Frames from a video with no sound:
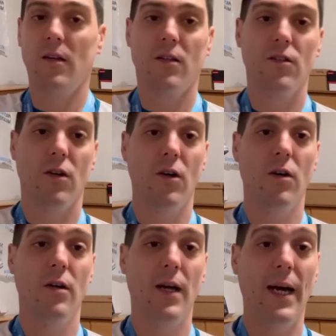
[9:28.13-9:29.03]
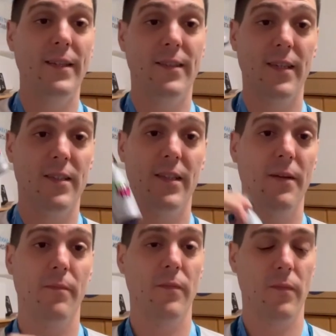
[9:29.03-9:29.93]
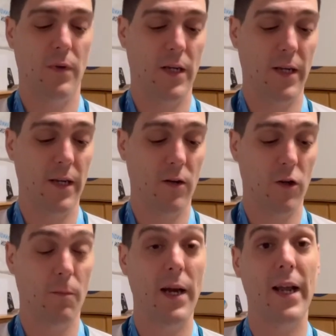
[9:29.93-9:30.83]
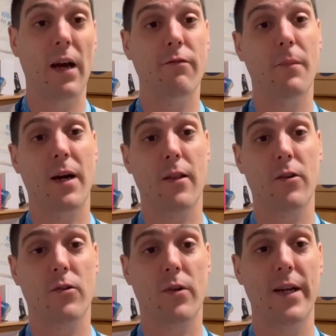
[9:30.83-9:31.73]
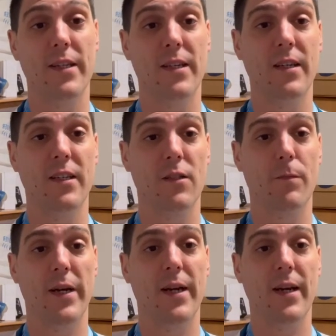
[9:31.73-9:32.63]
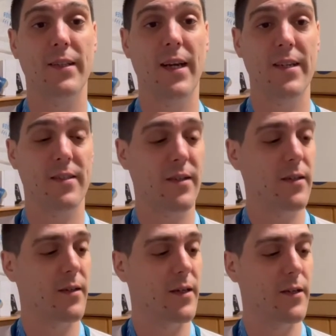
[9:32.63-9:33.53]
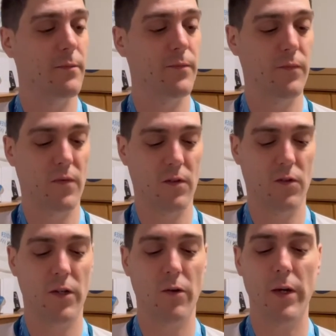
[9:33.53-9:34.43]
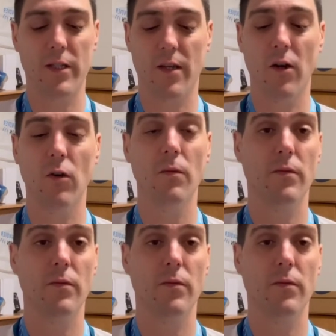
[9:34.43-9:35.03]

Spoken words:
So I tested them on my half marathon race in Spring Deister 3 weeks ago.